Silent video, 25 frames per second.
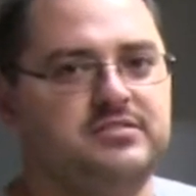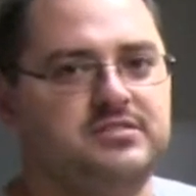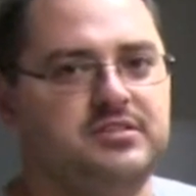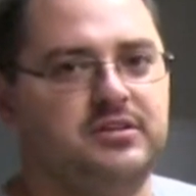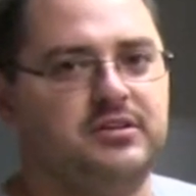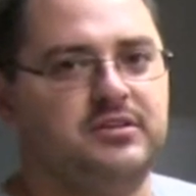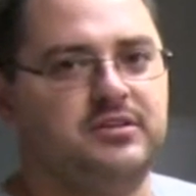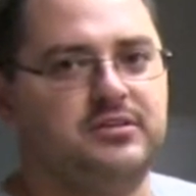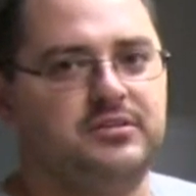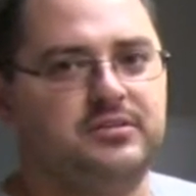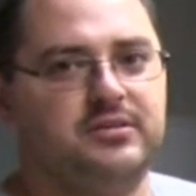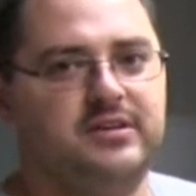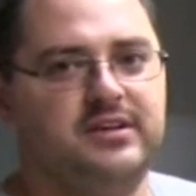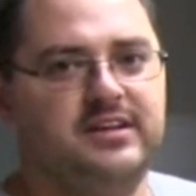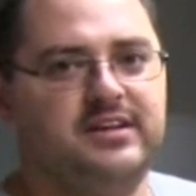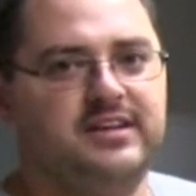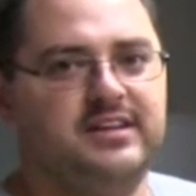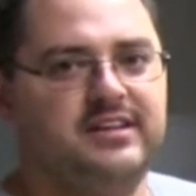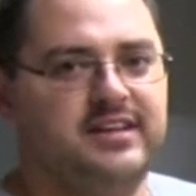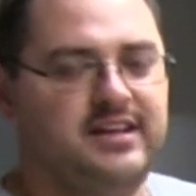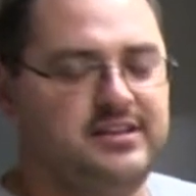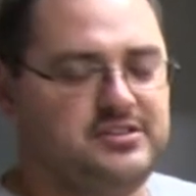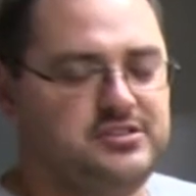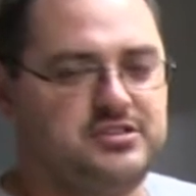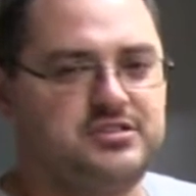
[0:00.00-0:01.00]
So
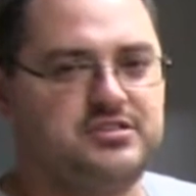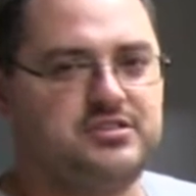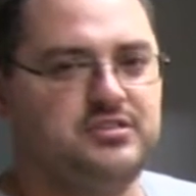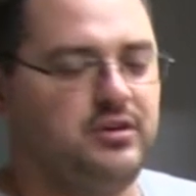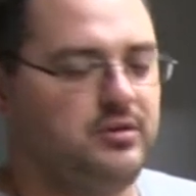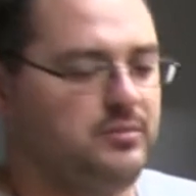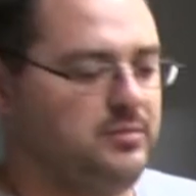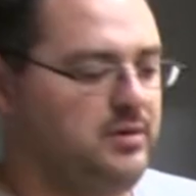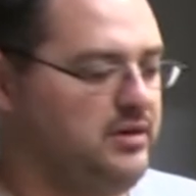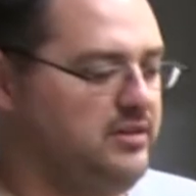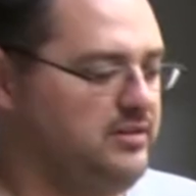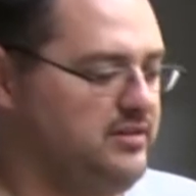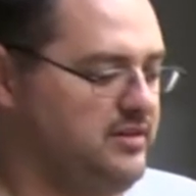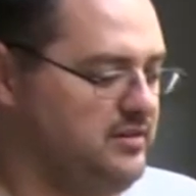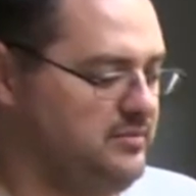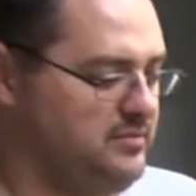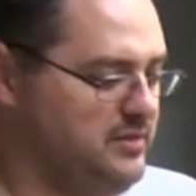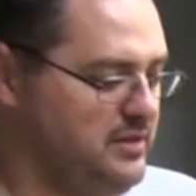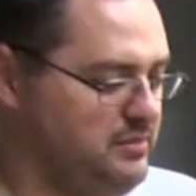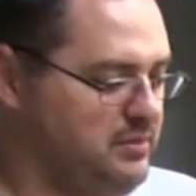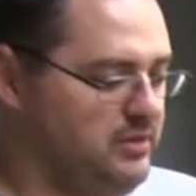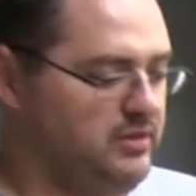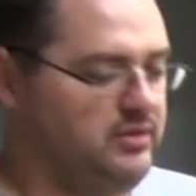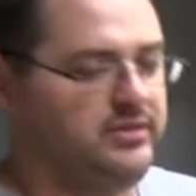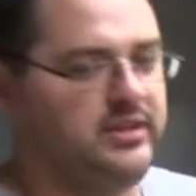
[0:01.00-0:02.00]
that just snowballed into
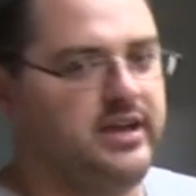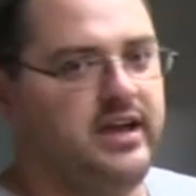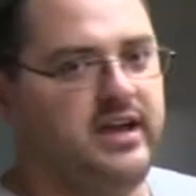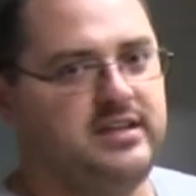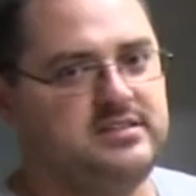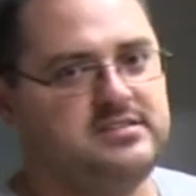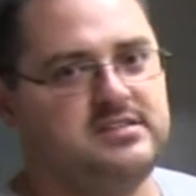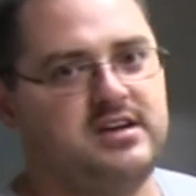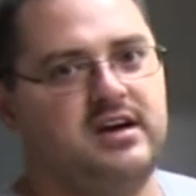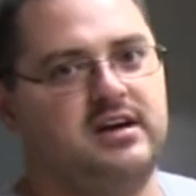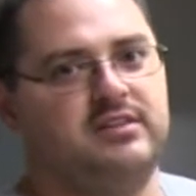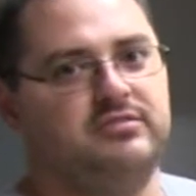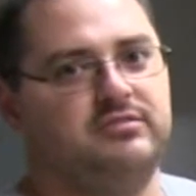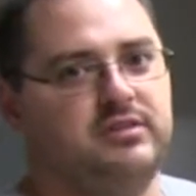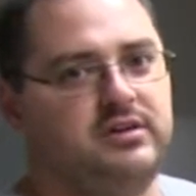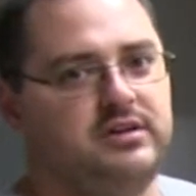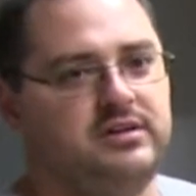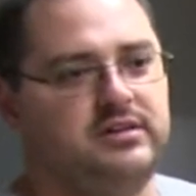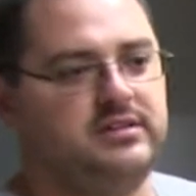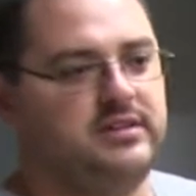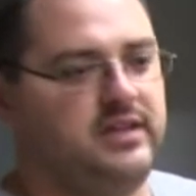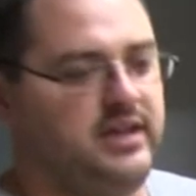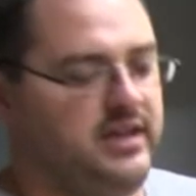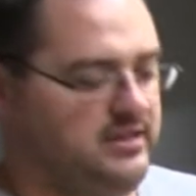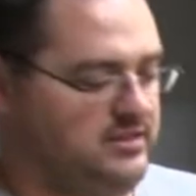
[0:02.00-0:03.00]
me pulling the heads off.
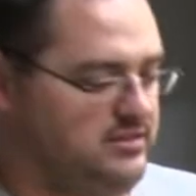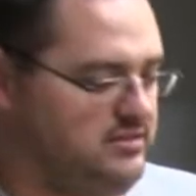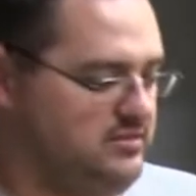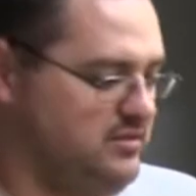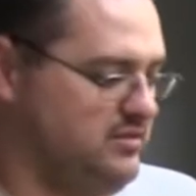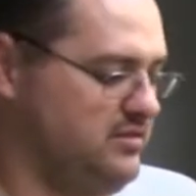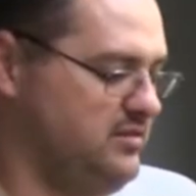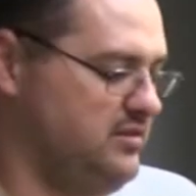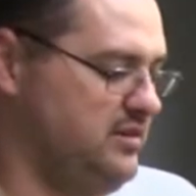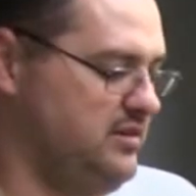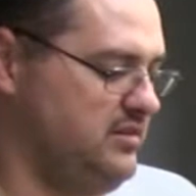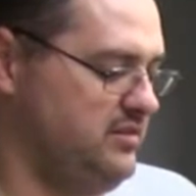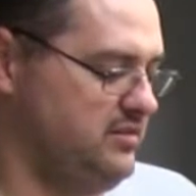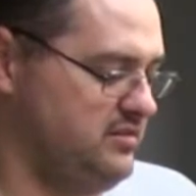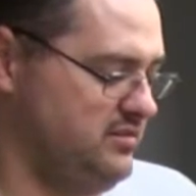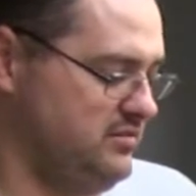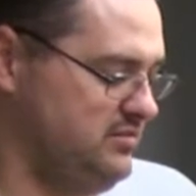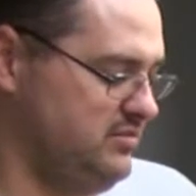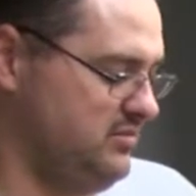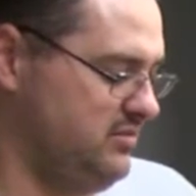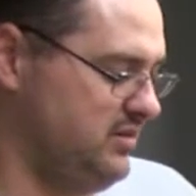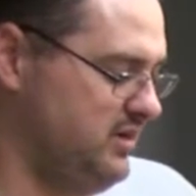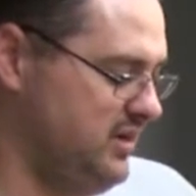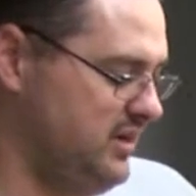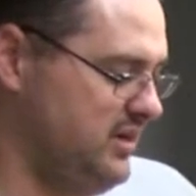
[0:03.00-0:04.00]
Well, that turned
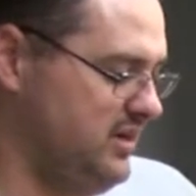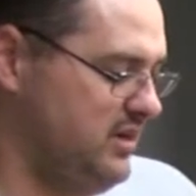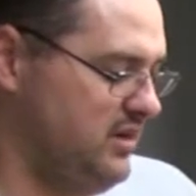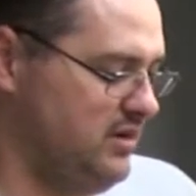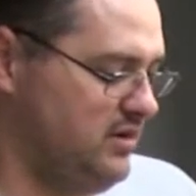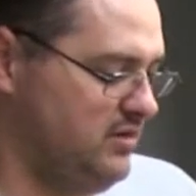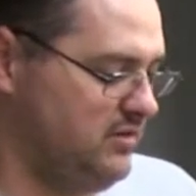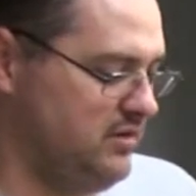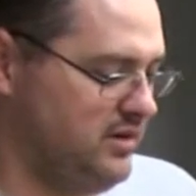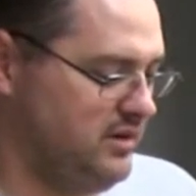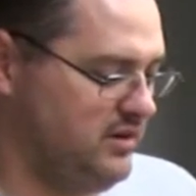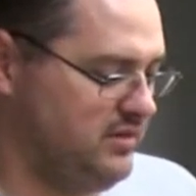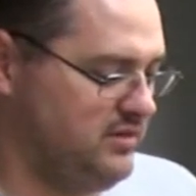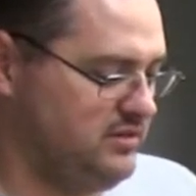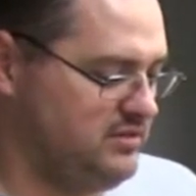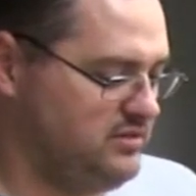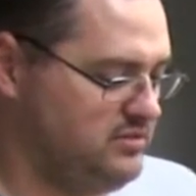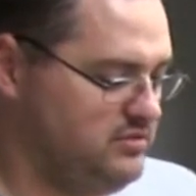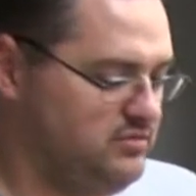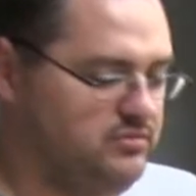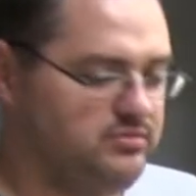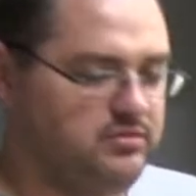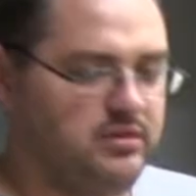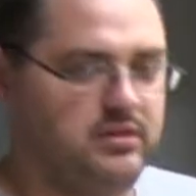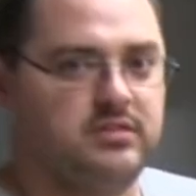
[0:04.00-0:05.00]
into, well, the
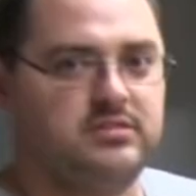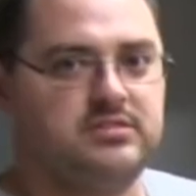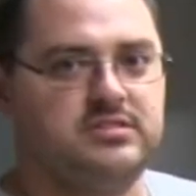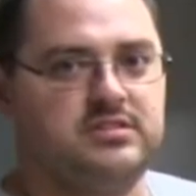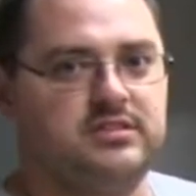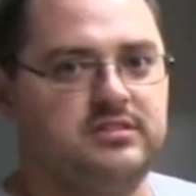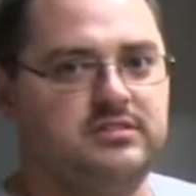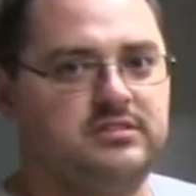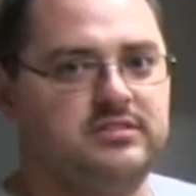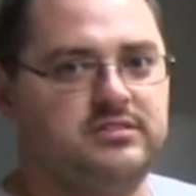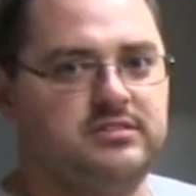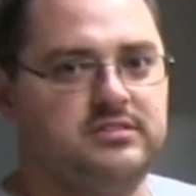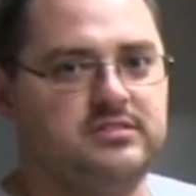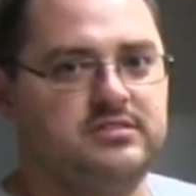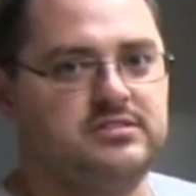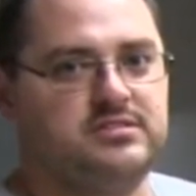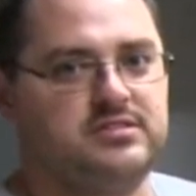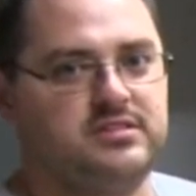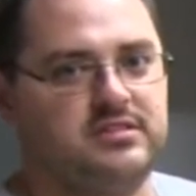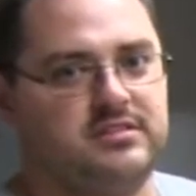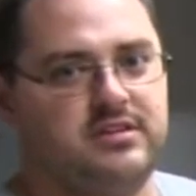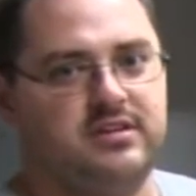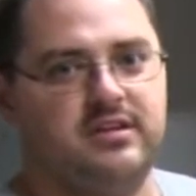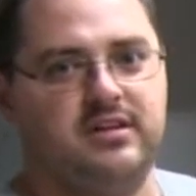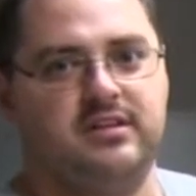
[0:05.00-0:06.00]
two rear cylinders,
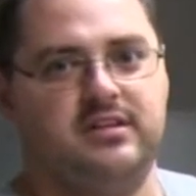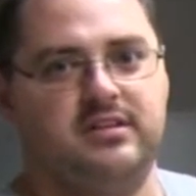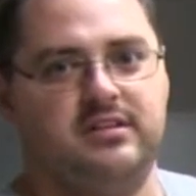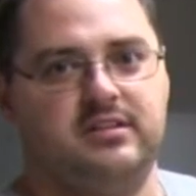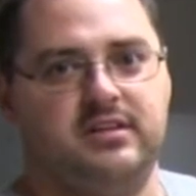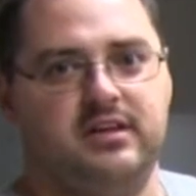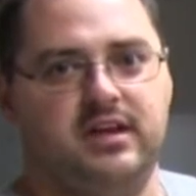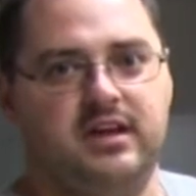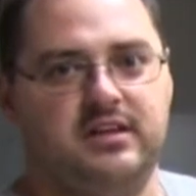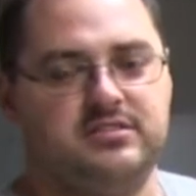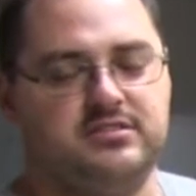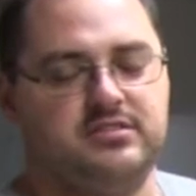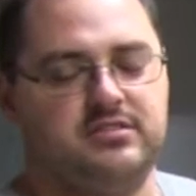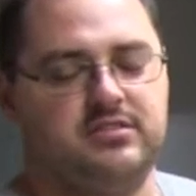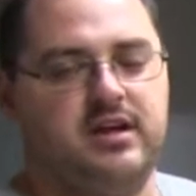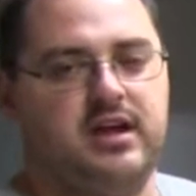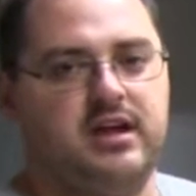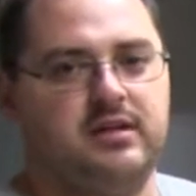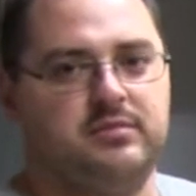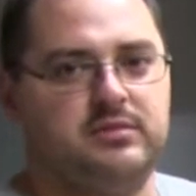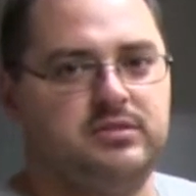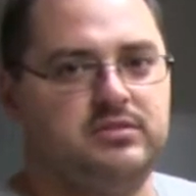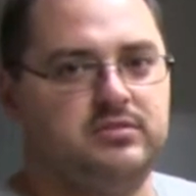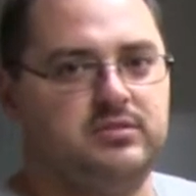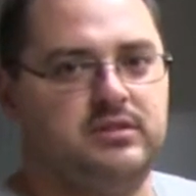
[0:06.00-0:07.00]
the heads
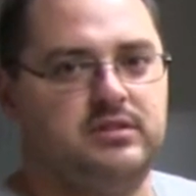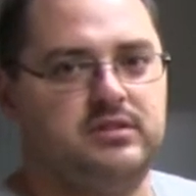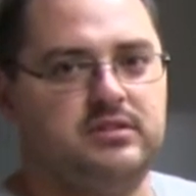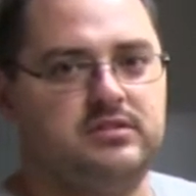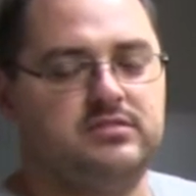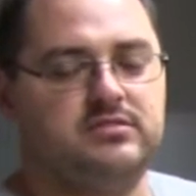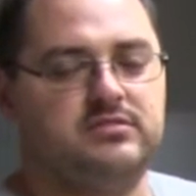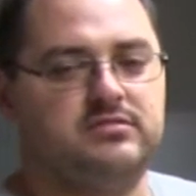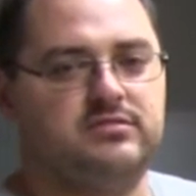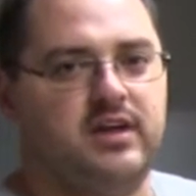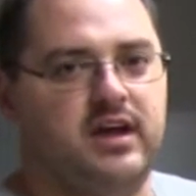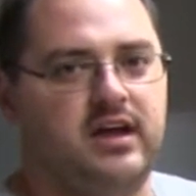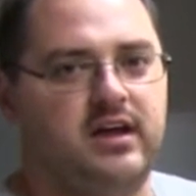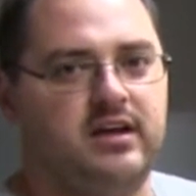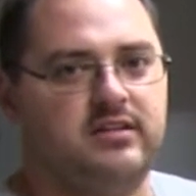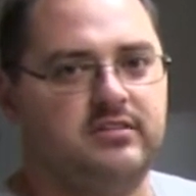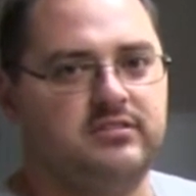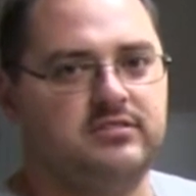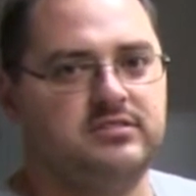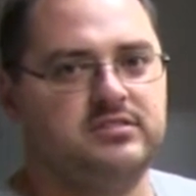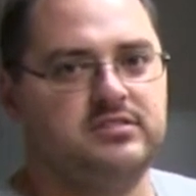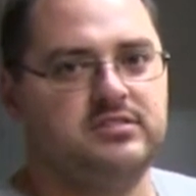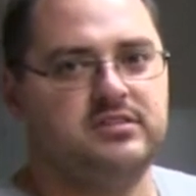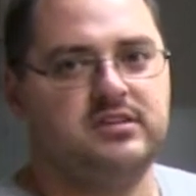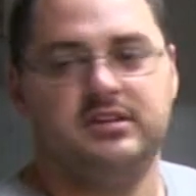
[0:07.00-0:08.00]
cracked between the two
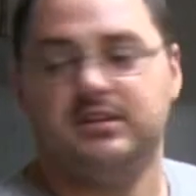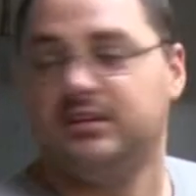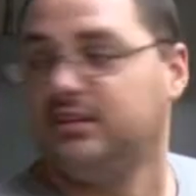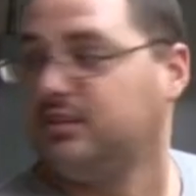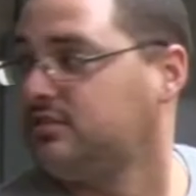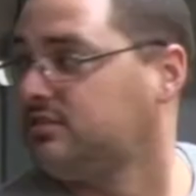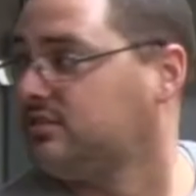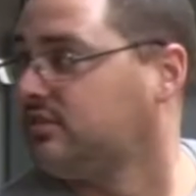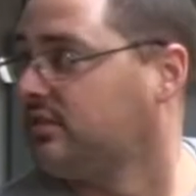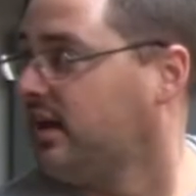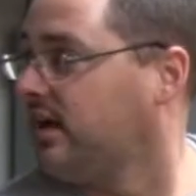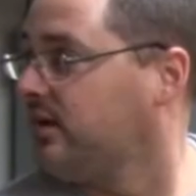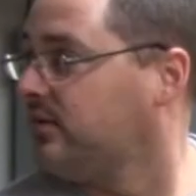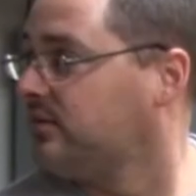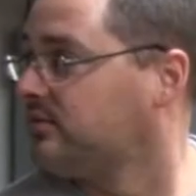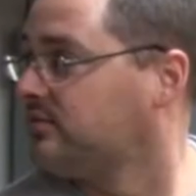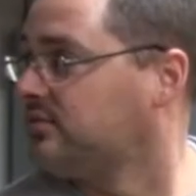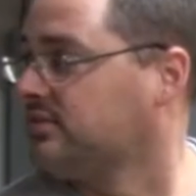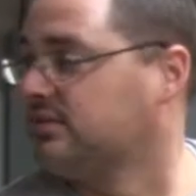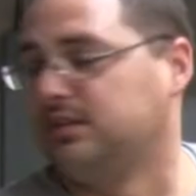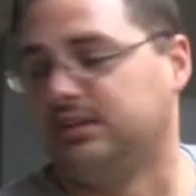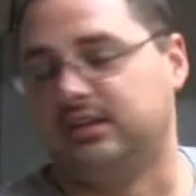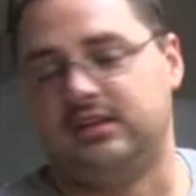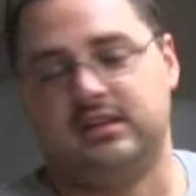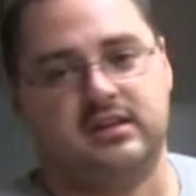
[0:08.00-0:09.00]
valves, so that was
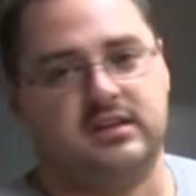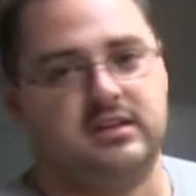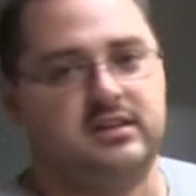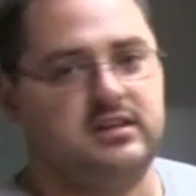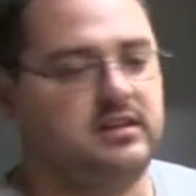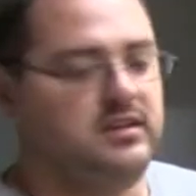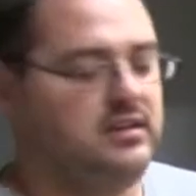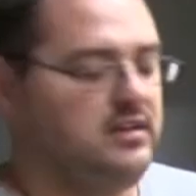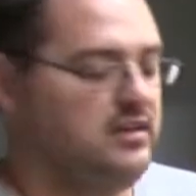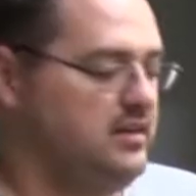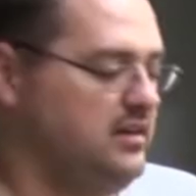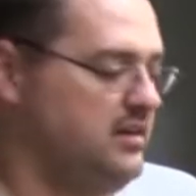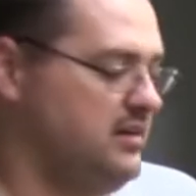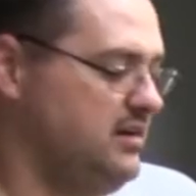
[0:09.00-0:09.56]
leaking.